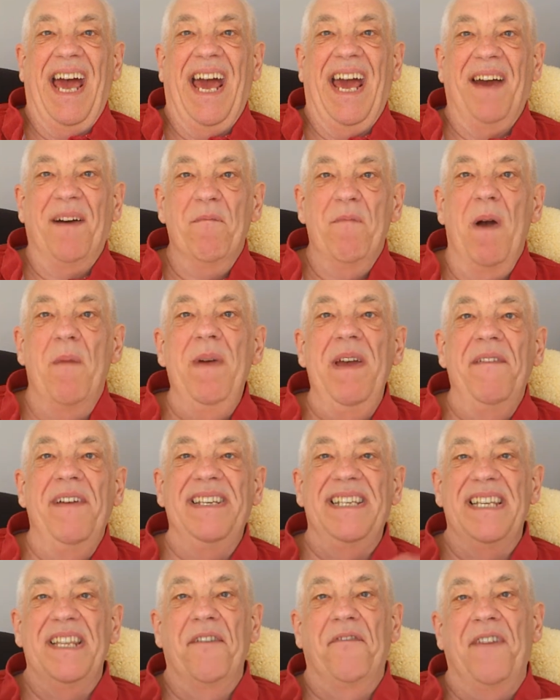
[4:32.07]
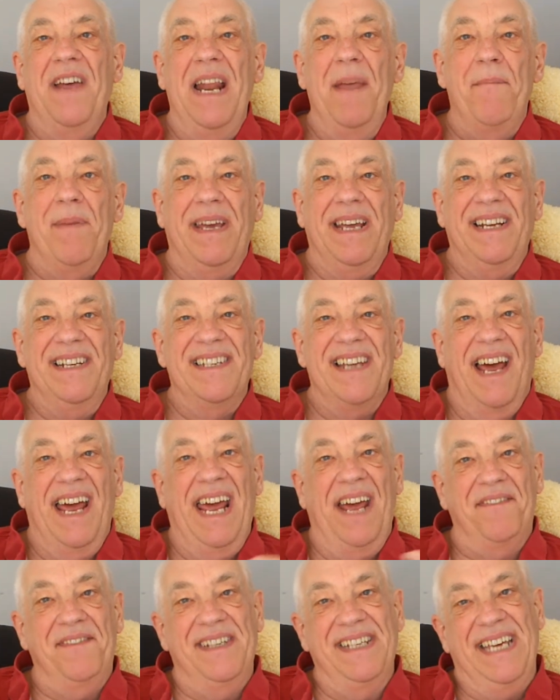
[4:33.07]
When we visit the Philippines, I
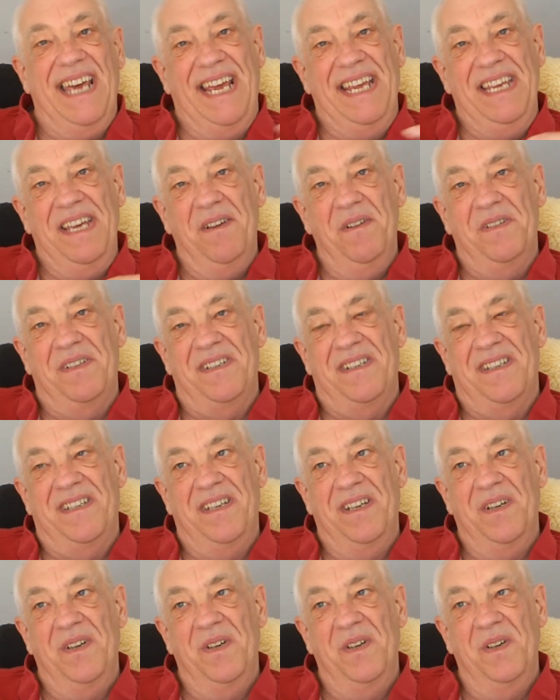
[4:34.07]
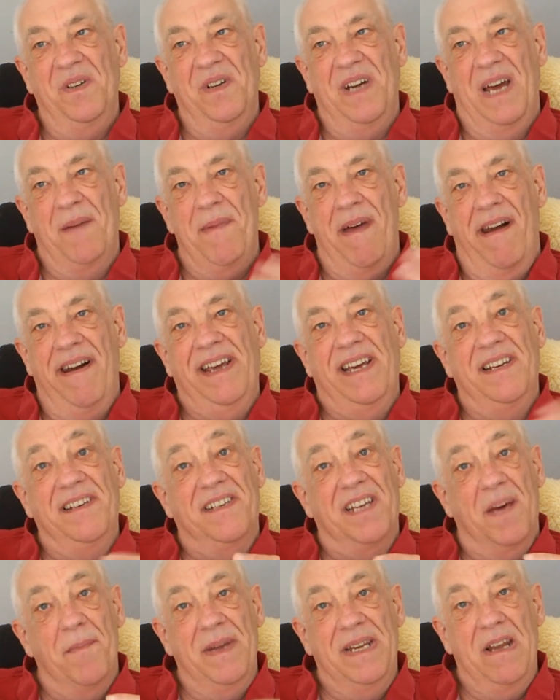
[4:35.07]
have to get used to American
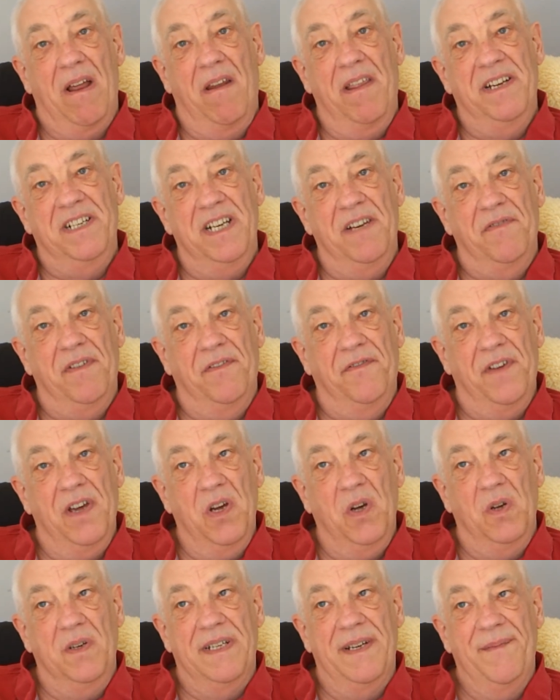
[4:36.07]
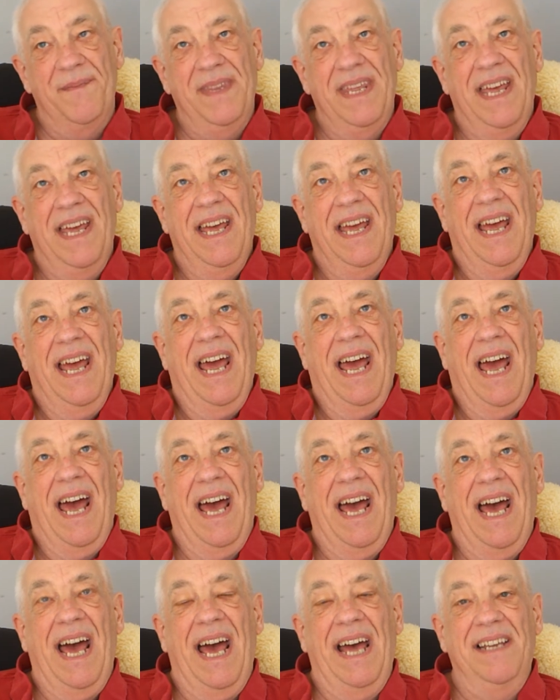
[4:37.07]
terminology for food.
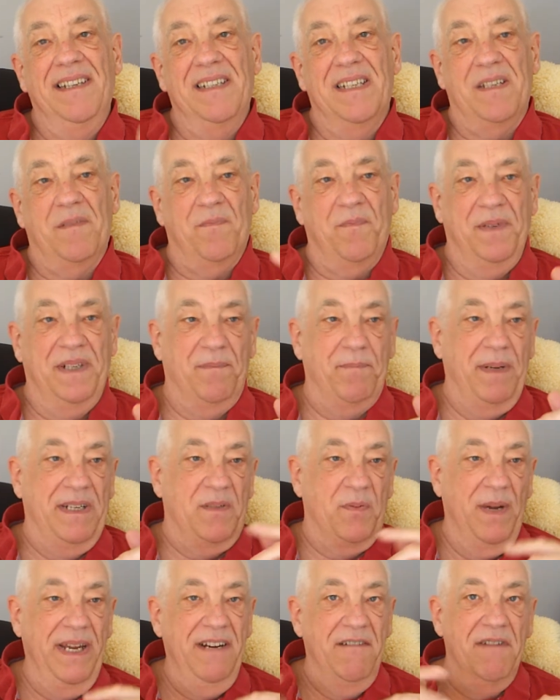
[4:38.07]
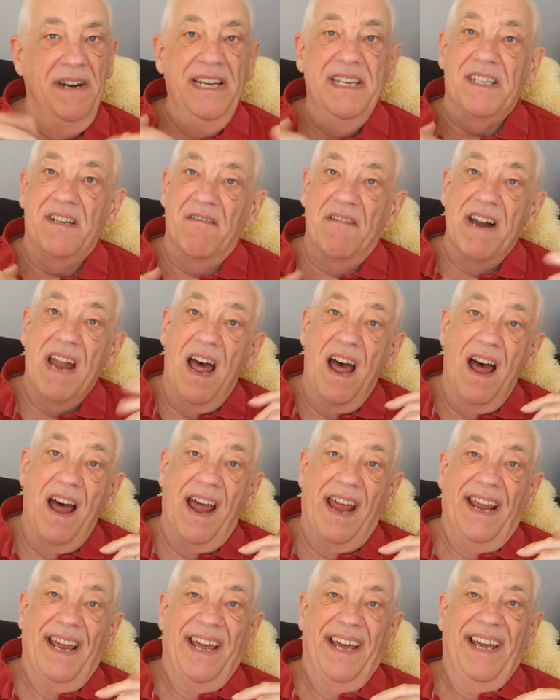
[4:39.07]
And between Lisa and
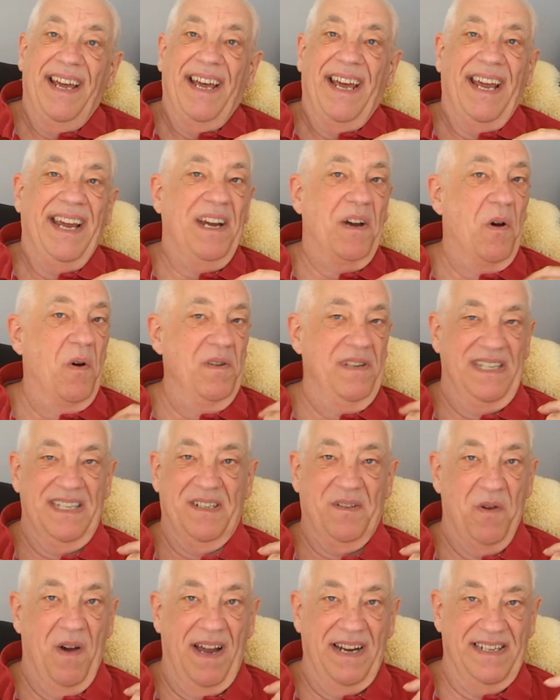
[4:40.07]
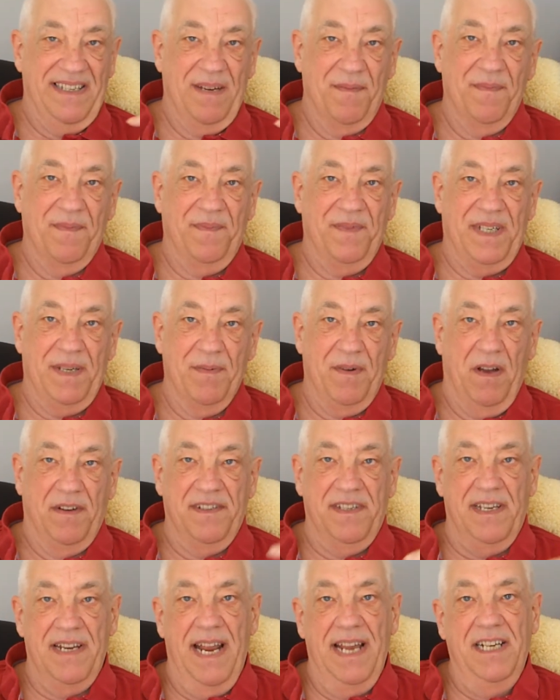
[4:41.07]
I, it causes quite some
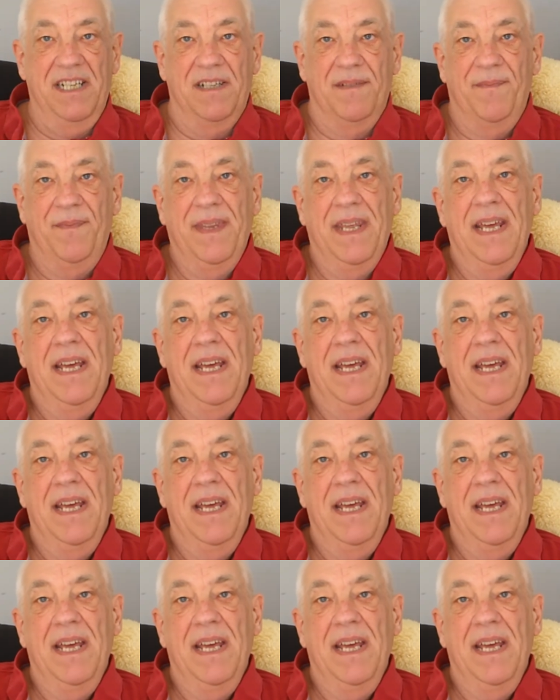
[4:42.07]
consternation.